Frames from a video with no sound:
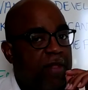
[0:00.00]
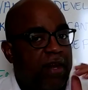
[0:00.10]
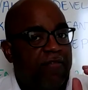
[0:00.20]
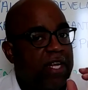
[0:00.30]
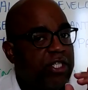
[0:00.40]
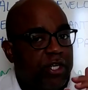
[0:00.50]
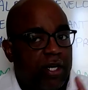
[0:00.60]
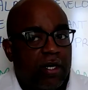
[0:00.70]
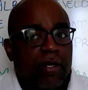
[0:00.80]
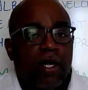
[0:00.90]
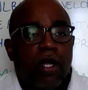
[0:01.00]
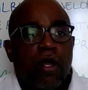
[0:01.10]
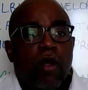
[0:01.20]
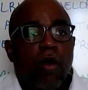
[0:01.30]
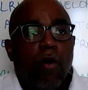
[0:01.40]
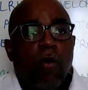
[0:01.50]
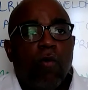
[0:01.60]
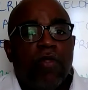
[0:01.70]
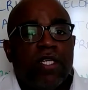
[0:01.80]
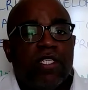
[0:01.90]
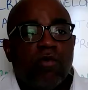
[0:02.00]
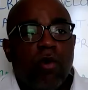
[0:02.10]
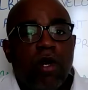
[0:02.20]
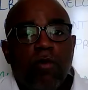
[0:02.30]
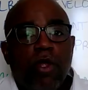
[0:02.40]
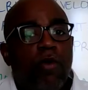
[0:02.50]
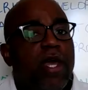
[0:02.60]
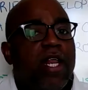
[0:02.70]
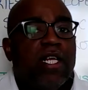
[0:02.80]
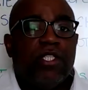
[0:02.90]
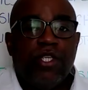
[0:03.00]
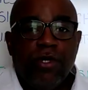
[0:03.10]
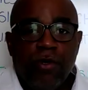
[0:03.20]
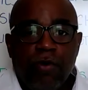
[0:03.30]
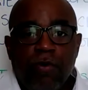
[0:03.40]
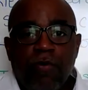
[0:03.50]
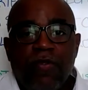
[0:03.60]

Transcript: adventure, this is where you get into